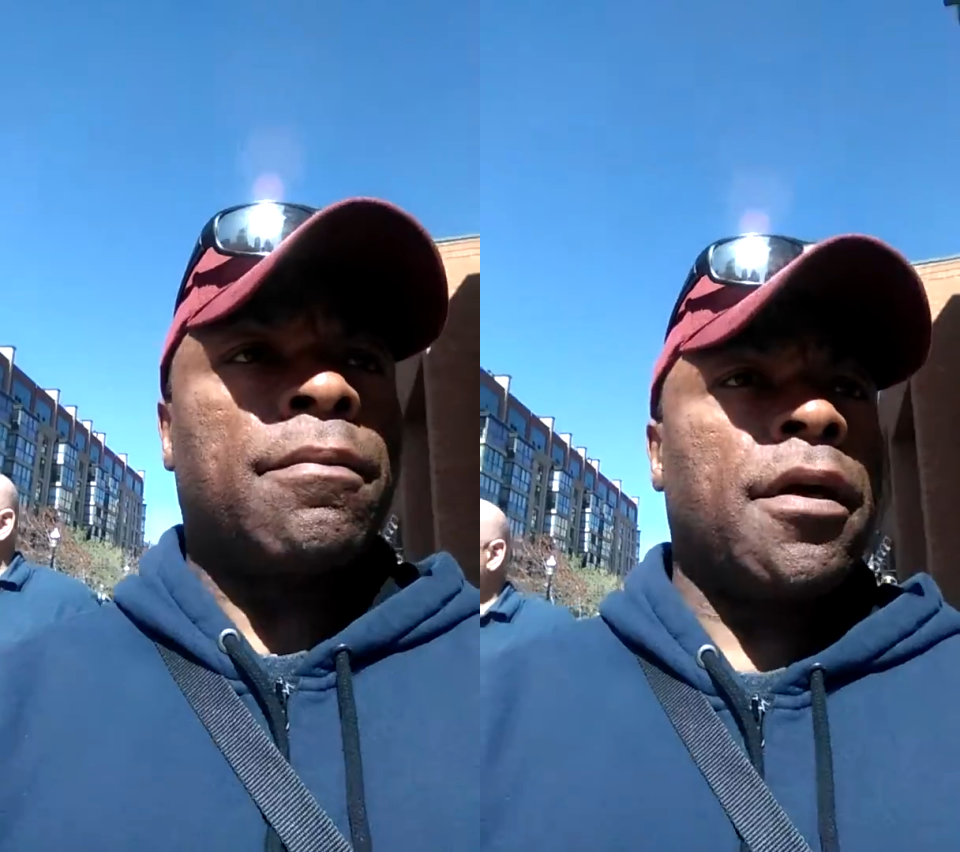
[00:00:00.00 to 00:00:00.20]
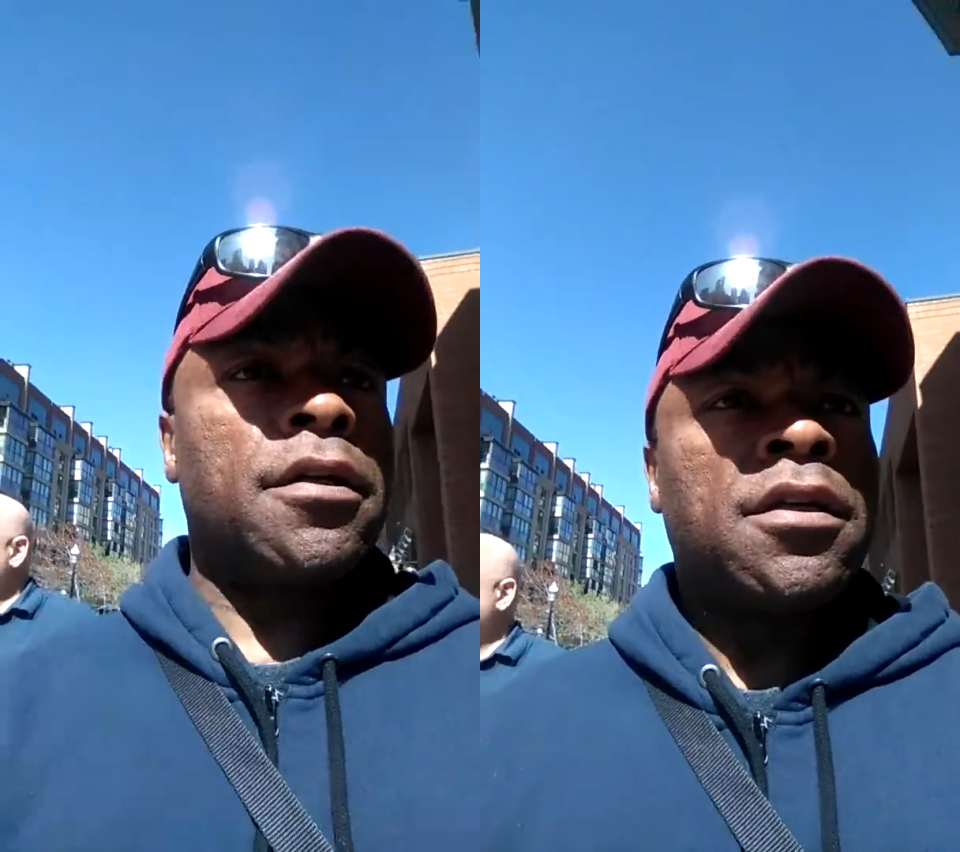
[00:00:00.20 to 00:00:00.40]

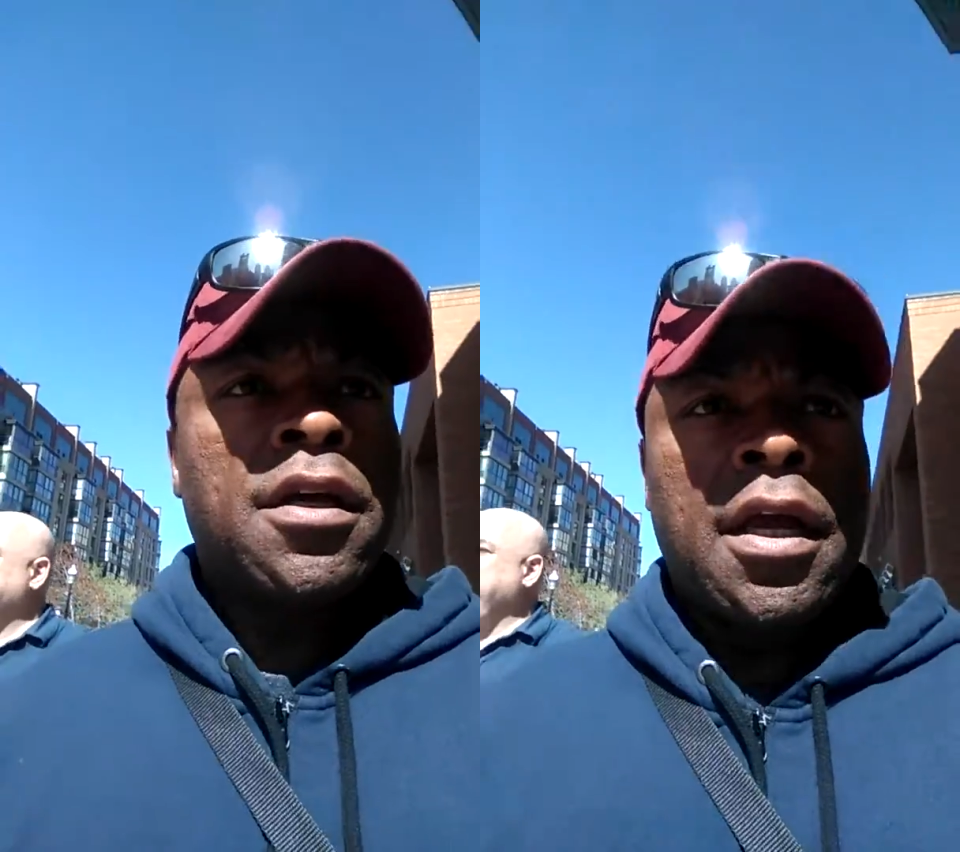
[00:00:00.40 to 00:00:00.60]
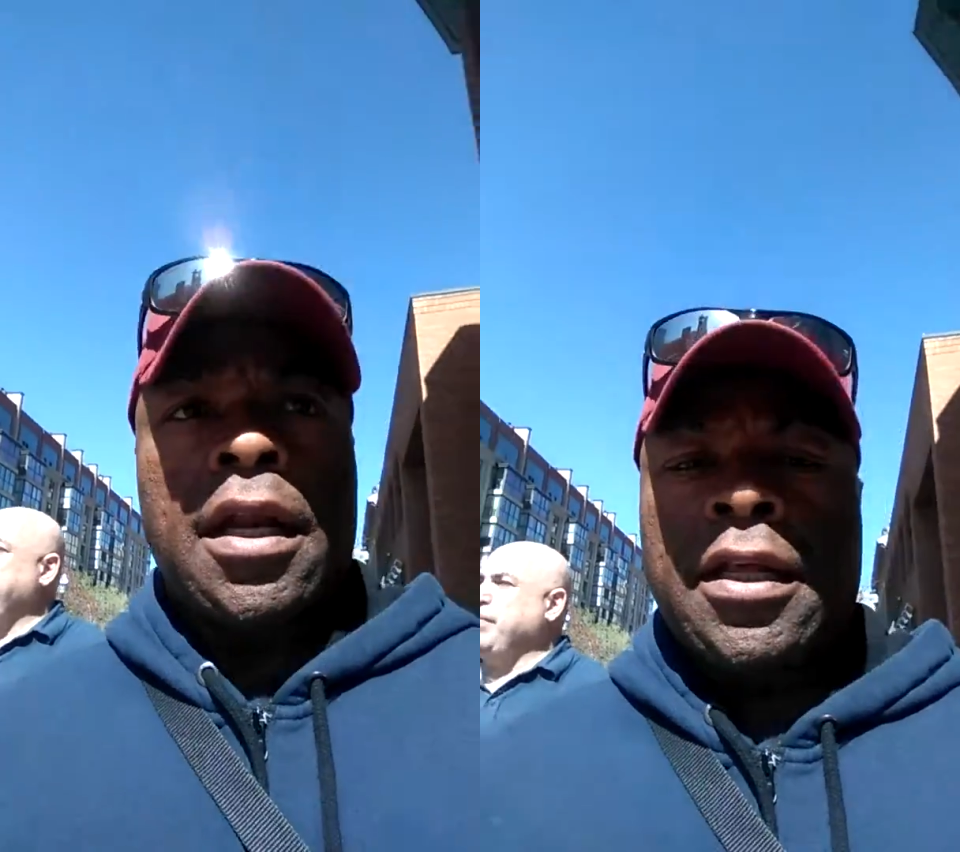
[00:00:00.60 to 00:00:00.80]
But
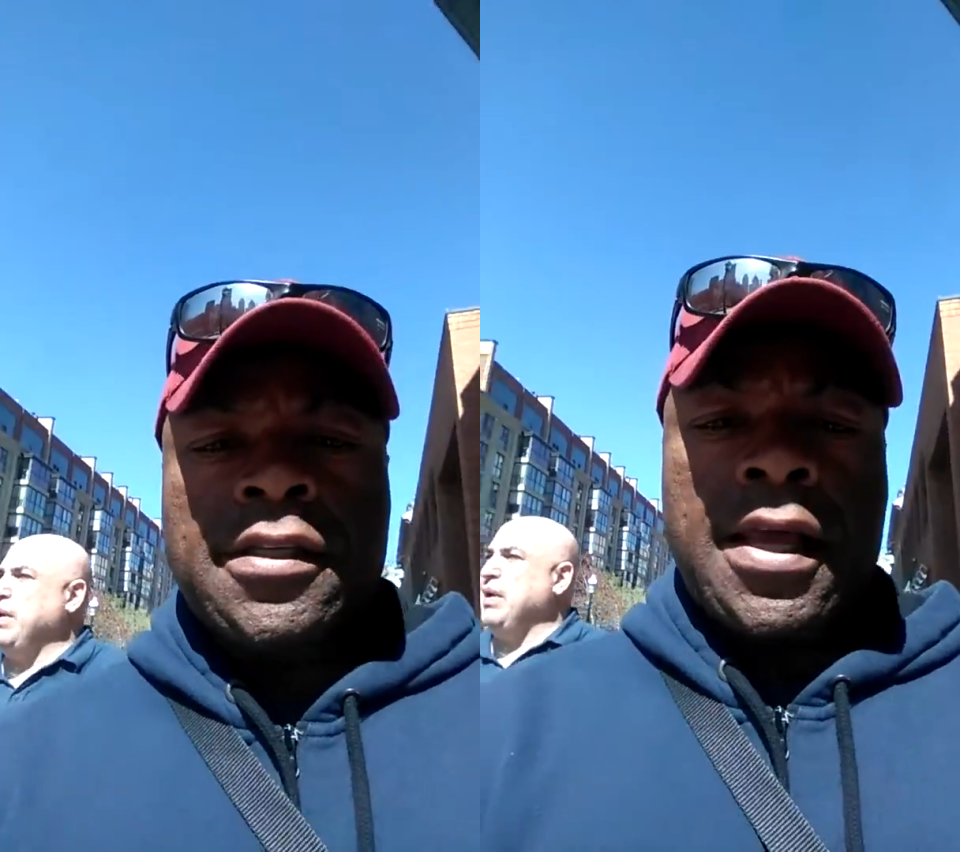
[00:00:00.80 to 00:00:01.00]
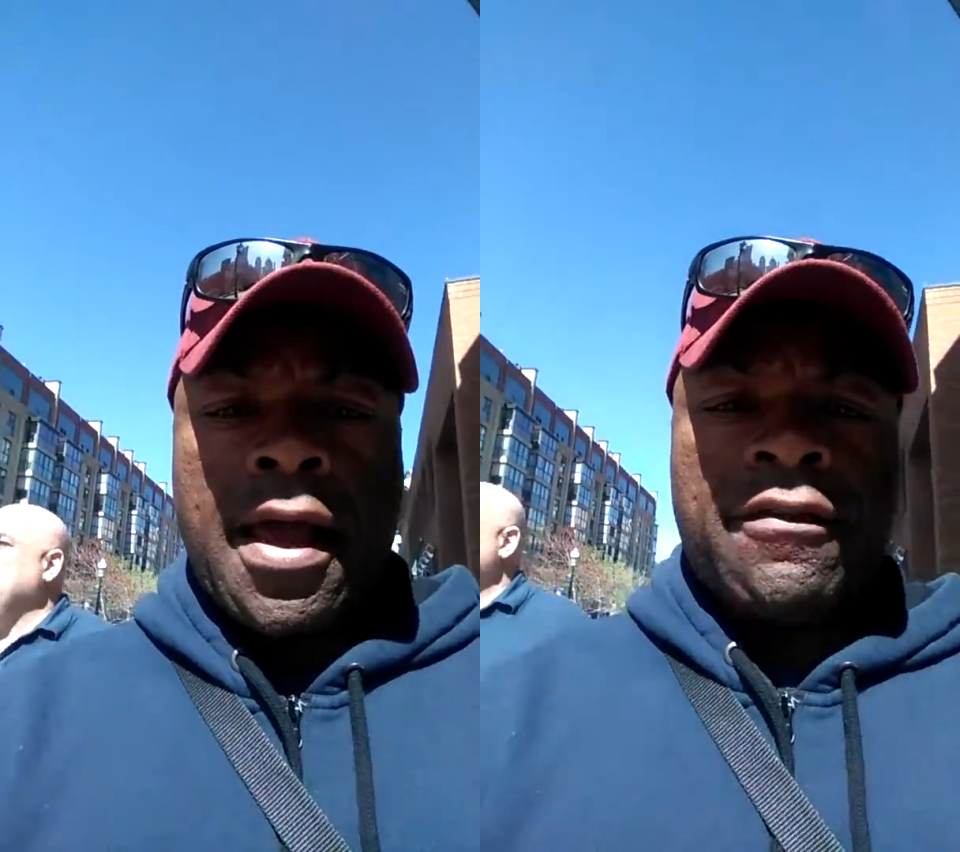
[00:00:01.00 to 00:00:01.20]
at
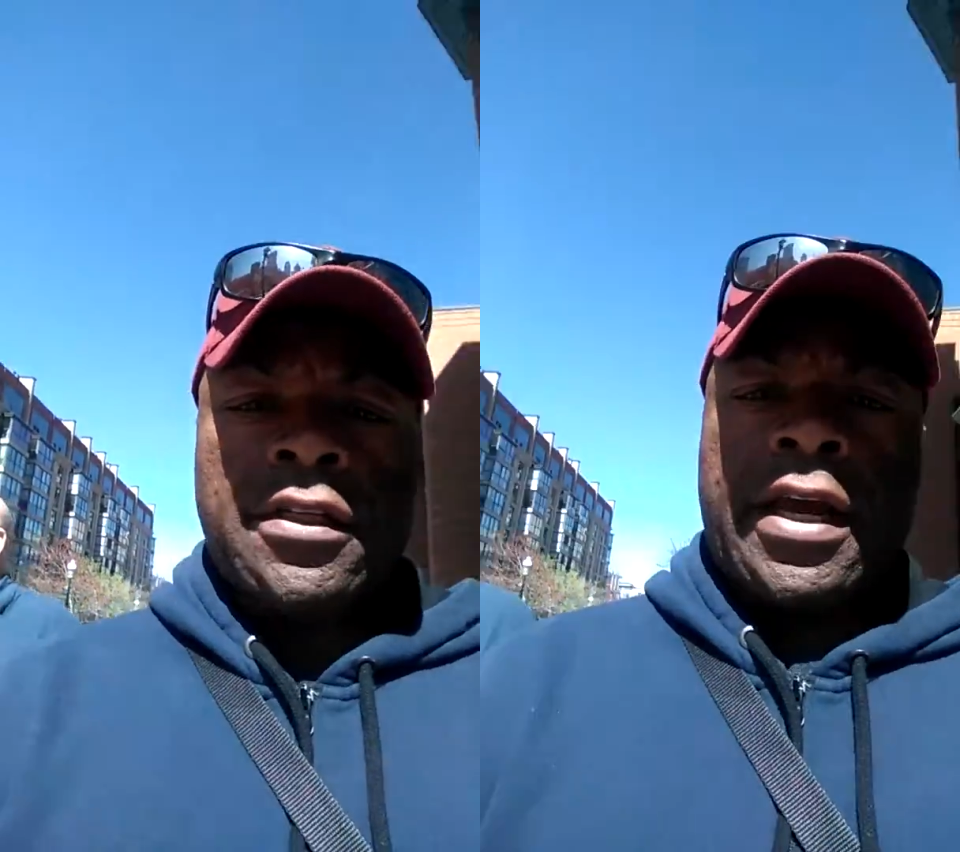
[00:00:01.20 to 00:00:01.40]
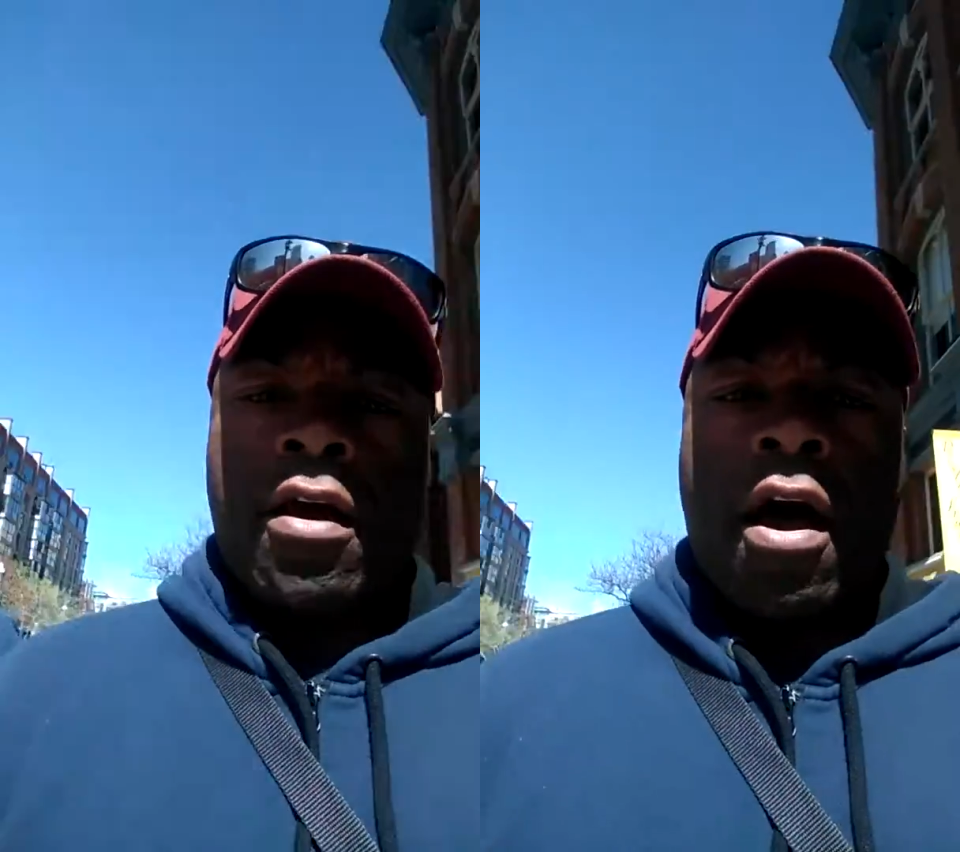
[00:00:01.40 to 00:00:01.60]
least I have a
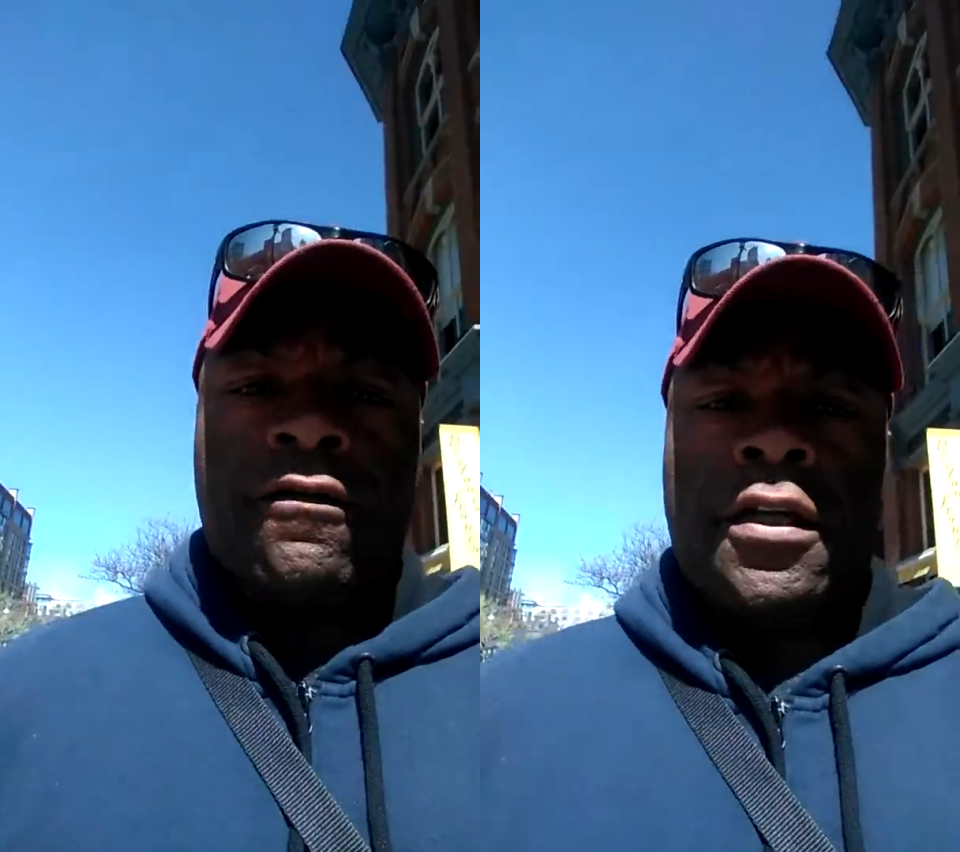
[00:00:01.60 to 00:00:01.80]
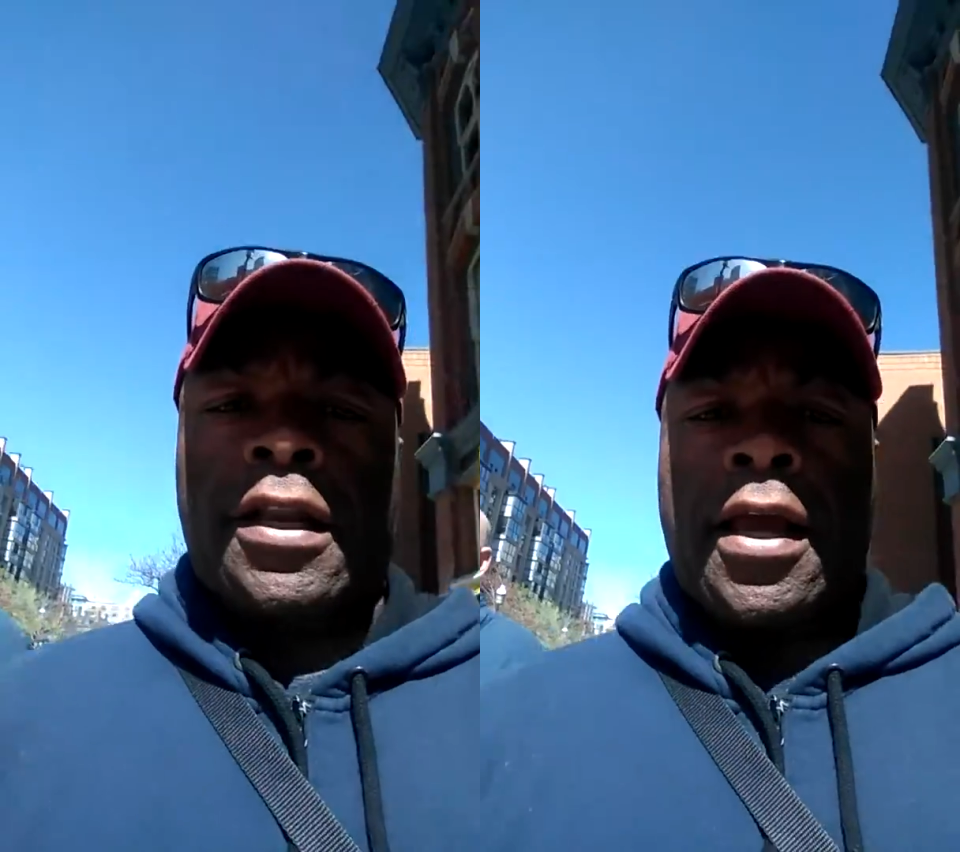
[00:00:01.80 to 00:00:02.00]
day
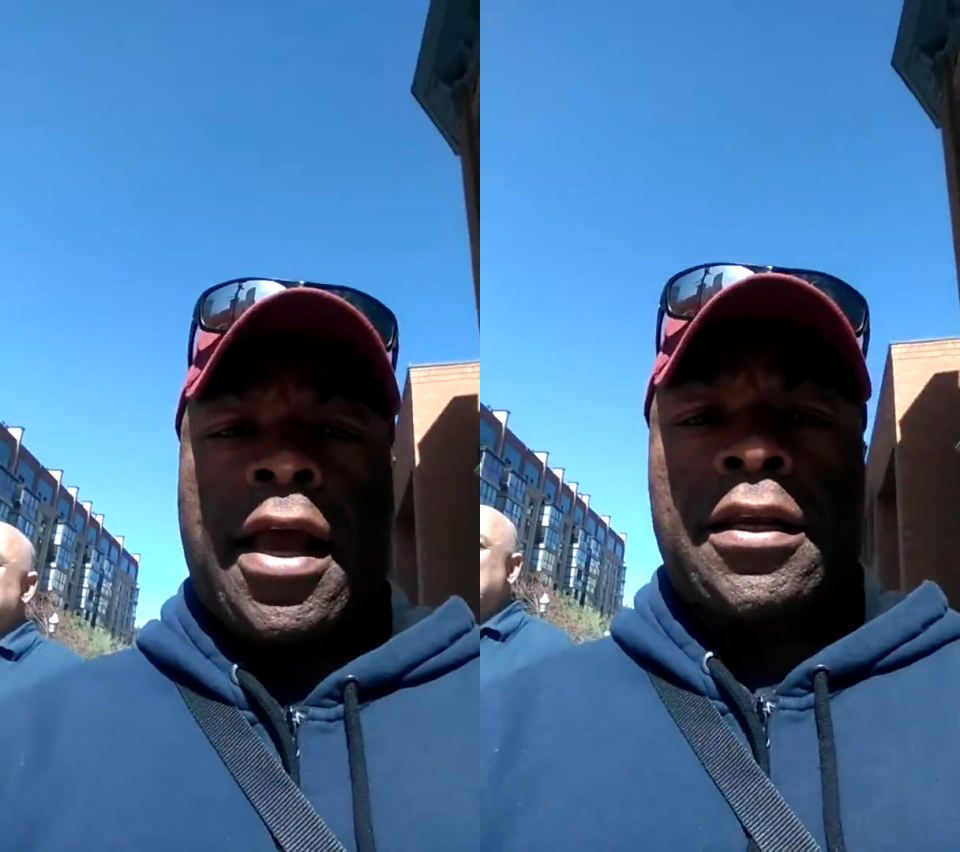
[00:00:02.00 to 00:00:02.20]
off today.